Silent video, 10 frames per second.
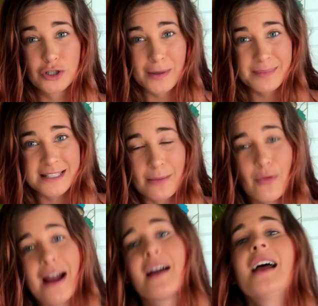trip
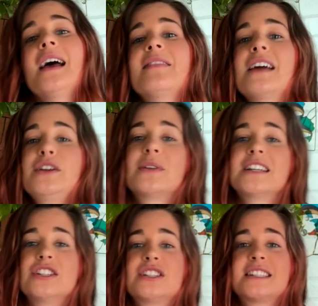somewhere, then you
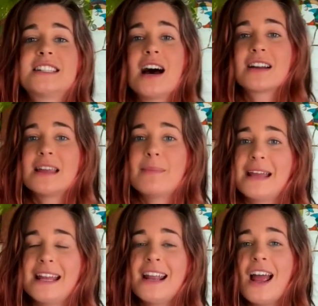can just tuck them
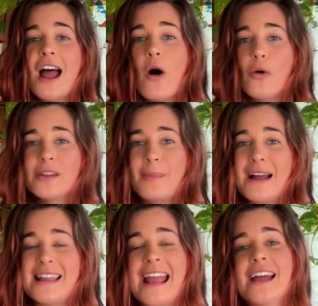in, hold it
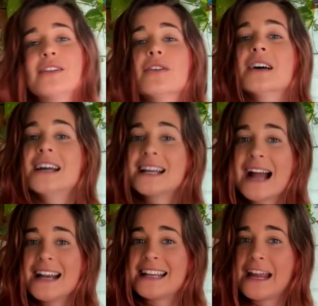by the handle,
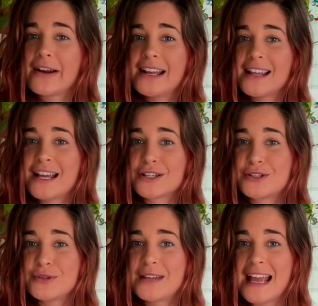kind of carry it like a
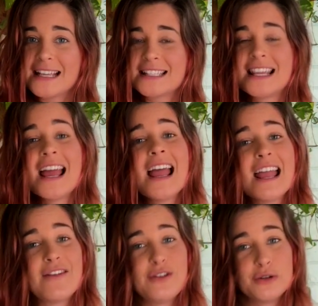suitcase.
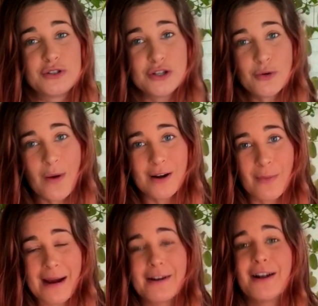If you do want to
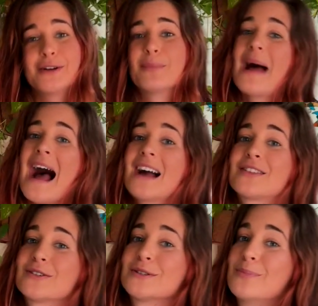wear it on your
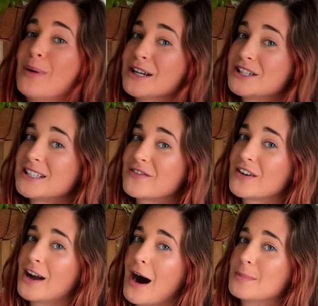back, there's a bunch of
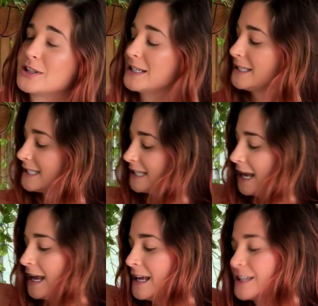different options.
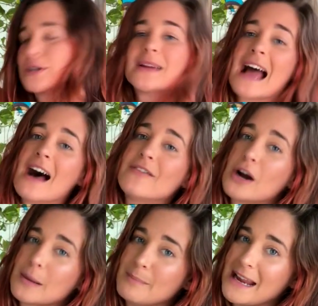So we have
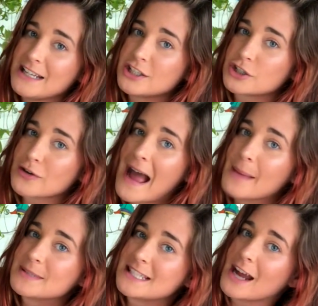our main
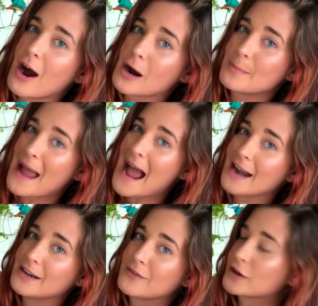straps. They are
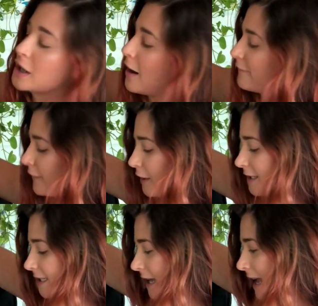padded for
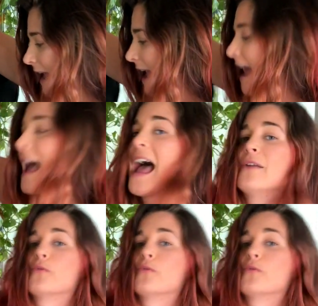comfort. And